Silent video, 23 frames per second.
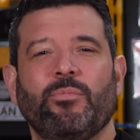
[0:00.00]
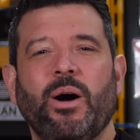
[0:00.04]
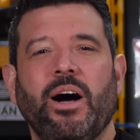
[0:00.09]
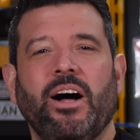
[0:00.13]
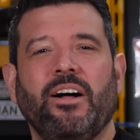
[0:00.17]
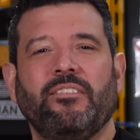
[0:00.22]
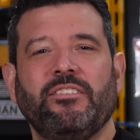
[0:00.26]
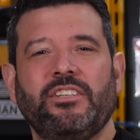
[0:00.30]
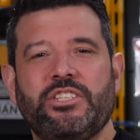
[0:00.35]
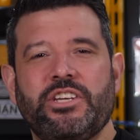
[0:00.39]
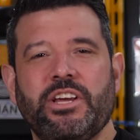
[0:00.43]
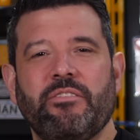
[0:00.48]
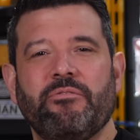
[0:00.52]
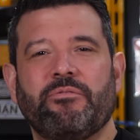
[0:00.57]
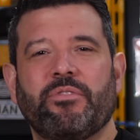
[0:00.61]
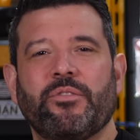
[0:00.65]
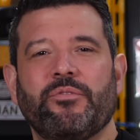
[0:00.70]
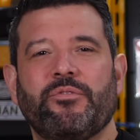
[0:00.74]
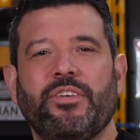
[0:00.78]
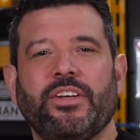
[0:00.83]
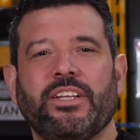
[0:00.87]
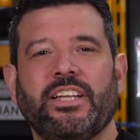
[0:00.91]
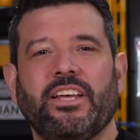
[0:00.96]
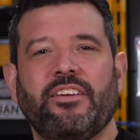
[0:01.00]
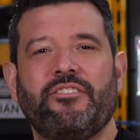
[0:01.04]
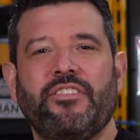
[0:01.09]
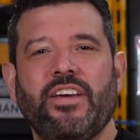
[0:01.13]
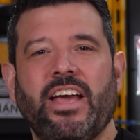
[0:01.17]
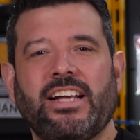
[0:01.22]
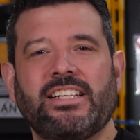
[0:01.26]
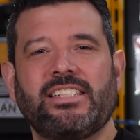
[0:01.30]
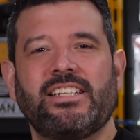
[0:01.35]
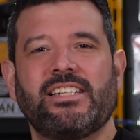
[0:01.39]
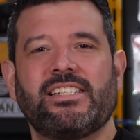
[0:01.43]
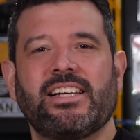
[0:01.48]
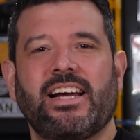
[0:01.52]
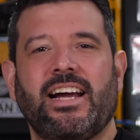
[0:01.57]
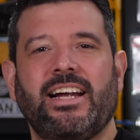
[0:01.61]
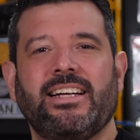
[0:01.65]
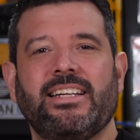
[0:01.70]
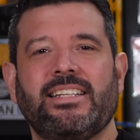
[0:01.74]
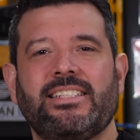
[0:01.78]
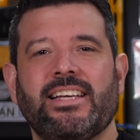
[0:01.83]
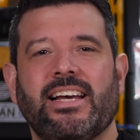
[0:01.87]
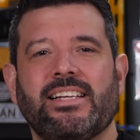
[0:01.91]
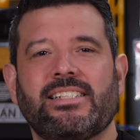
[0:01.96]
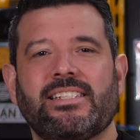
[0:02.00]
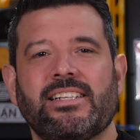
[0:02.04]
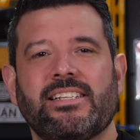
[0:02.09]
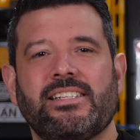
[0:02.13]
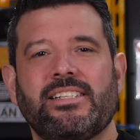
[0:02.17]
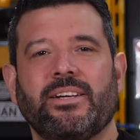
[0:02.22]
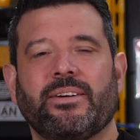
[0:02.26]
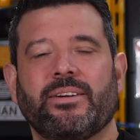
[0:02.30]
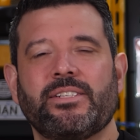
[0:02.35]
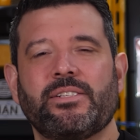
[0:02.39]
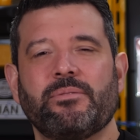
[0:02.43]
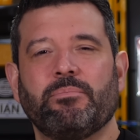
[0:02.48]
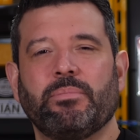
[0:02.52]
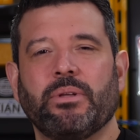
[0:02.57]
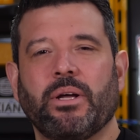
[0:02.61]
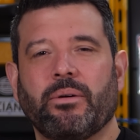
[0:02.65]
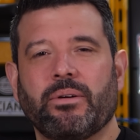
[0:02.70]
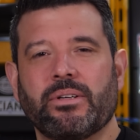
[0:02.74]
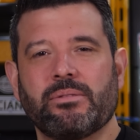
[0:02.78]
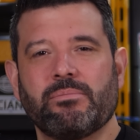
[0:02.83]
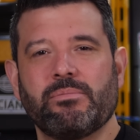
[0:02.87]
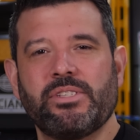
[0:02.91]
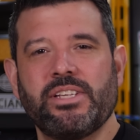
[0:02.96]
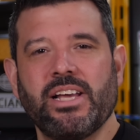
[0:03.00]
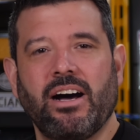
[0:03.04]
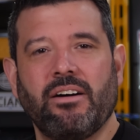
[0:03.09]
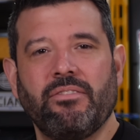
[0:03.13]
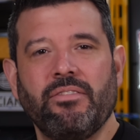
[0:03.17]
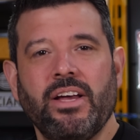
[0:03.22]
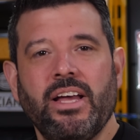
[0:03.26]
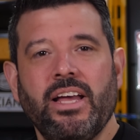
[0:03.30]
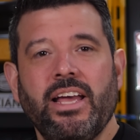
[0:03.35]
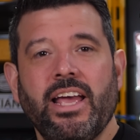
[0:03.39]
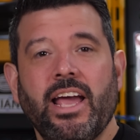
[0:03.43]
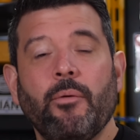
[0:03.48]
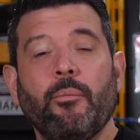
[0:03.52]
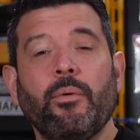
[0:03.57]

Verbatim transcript: Well, Jim from Philly Fix decided to test a series of blowers himself,